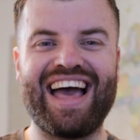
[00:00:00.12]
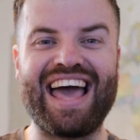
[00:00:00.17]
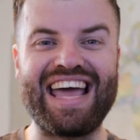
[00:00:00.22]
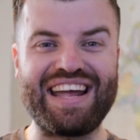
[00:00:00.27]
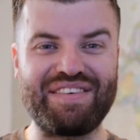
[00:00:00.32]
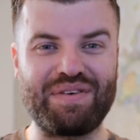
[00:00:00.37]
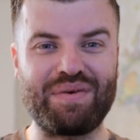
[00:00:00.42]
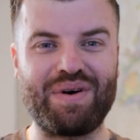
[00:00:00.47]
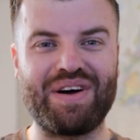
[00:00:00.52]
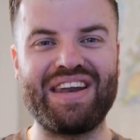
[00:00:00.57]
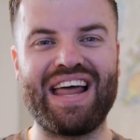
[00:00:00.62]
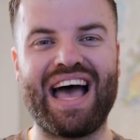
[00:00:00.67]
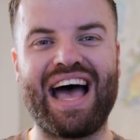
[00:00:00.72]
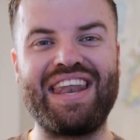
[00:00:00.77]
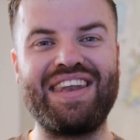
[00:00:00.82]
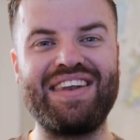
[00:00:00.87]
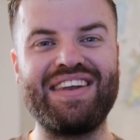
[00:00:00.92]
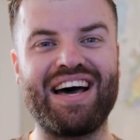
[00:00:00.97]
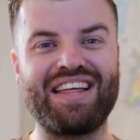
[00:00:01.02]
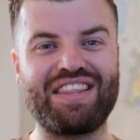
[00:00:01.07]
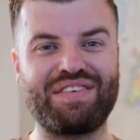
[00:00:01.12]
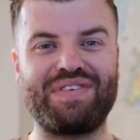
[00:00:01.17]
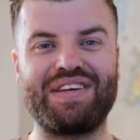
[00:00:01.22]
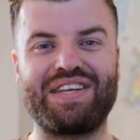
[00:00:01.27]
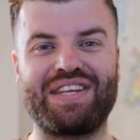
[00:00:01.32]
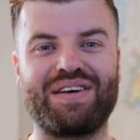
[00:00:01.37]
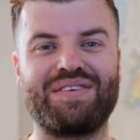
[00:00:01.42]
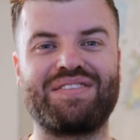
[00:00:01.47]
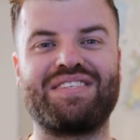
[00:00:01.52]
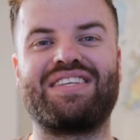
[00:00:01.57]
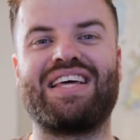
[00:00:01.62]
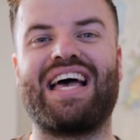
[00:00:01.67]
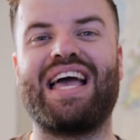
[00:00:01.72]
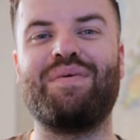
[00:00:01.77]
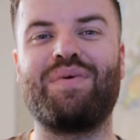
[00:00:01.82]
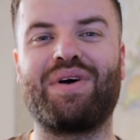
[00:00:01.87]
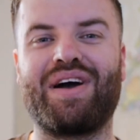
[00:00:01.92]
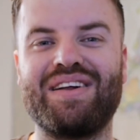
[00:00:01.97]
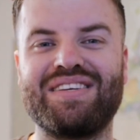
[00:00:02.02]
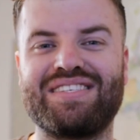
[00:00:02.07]
Hey everyone, another video today.
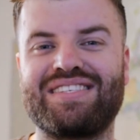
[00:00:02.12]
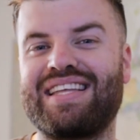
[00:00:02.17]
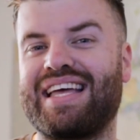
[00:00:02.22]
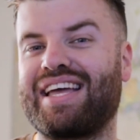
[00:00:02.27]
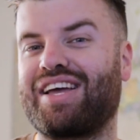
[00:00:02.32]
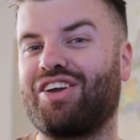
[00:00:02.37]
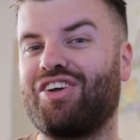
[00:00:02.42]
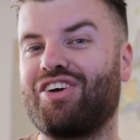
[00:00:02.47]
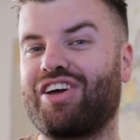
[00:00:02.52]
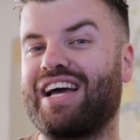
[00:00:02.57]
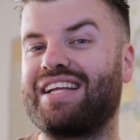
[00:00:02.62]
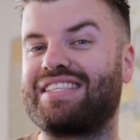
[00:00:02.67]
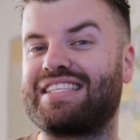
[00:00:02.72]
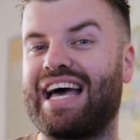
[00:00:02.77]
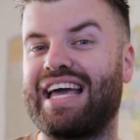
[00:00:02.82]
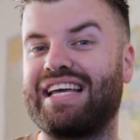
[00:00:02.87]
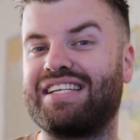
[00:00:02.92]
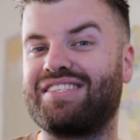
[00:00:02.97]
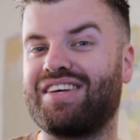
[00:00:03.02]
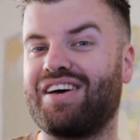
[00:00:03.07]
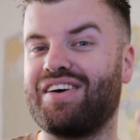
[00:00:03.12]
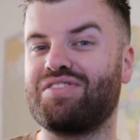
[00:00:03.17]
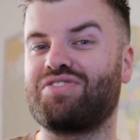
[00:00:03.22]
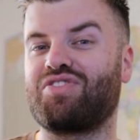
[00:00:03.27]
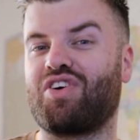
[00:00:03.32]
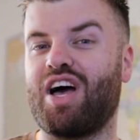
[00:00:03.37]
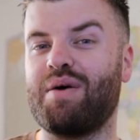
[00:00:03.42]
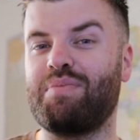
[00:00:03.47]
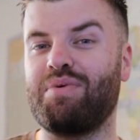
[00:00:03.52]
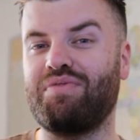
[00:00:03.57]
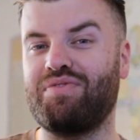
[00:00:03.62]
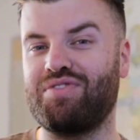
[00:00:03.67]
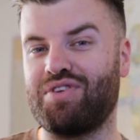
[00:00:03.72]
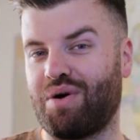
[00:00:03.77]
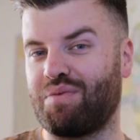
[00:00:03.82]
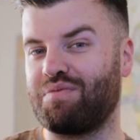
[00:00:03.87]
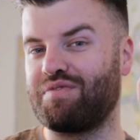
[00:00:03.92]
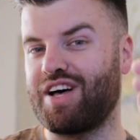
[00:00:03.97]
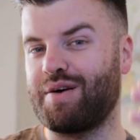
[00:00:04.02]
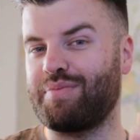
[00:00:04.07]
We're going to take a look at a certain type of
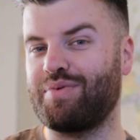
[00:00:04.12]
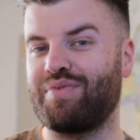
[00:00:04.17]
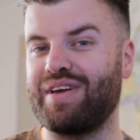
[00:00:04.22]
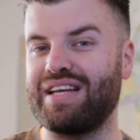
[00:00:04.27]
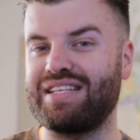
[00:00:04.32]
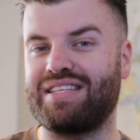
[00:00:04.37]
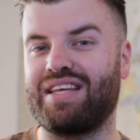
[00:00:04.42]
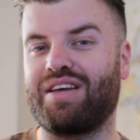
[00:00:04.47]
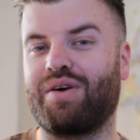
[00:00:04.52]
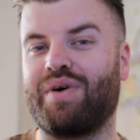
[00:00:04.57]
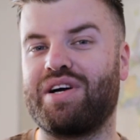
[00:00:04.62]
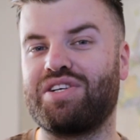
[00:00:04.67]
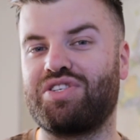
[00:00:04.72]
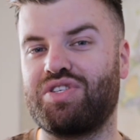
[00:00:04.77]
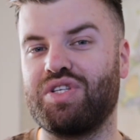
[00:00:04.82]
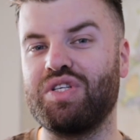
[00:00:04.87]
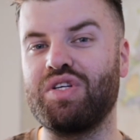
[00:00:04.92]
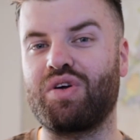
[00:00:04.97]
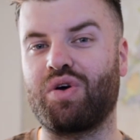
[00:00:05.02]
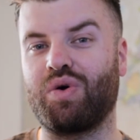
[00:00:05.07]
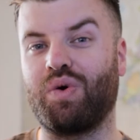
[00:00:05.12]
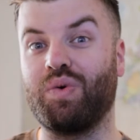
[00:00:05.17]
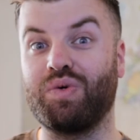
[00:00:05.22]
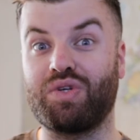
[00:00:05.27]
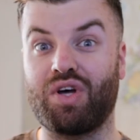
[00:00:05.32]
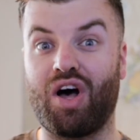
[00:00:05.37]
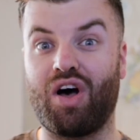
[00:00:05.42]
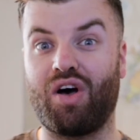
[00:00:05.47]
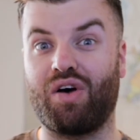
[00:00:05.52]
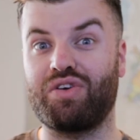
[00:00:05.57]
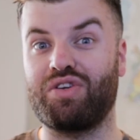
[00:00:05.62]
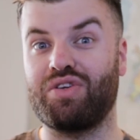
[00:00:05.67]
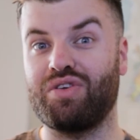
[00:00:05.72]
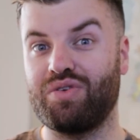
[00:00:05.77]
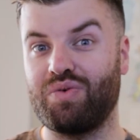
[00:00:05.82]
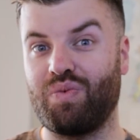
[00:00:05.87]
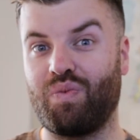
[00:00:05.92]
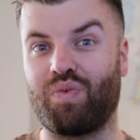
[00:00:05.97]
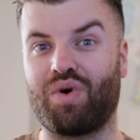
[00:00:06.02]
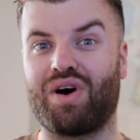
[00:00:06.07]
nonverbal reasoning question called odd
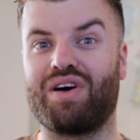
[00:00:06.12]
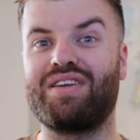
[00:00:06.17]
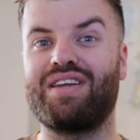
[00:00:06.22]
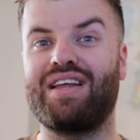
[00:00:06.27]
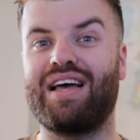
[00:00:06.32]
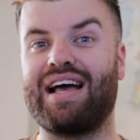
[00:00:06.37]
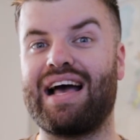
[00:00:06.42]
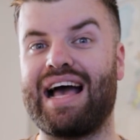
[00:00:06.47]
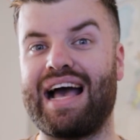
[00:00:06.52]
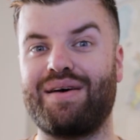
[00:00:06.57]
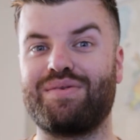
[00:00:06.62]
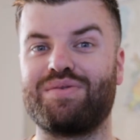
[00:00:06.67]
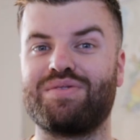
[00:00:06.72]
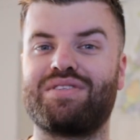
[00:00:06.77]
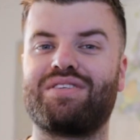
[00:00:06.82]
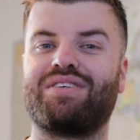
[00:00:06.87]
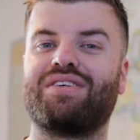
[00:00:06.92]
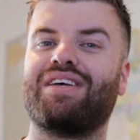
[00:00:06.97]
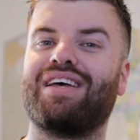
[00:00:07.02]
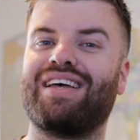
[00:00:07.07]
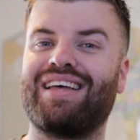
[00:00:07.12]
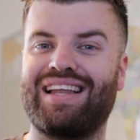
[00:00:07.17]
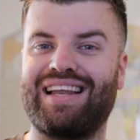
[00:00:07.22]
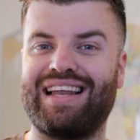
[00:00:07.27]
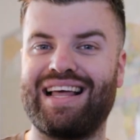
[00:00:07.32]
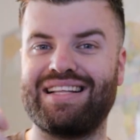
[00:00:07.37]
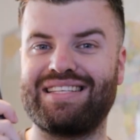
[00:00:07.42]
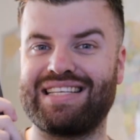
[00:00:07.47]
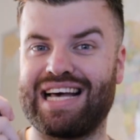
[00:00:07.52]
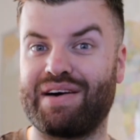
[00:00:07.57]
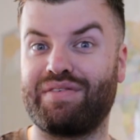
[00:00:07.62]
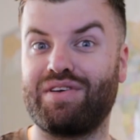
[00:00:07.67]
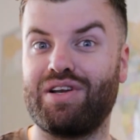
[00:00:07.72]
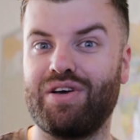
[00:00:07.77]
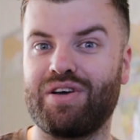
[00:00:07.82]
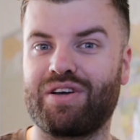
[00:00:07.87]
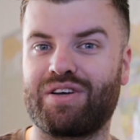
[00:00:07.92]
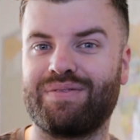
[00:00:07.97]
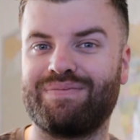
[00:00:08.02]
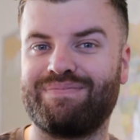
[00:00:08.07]
one out. Let's have a
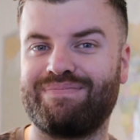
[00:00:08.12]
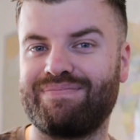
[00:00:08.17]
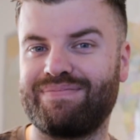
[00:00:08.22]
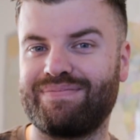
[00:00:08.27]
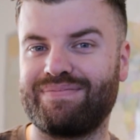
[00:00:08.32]
look.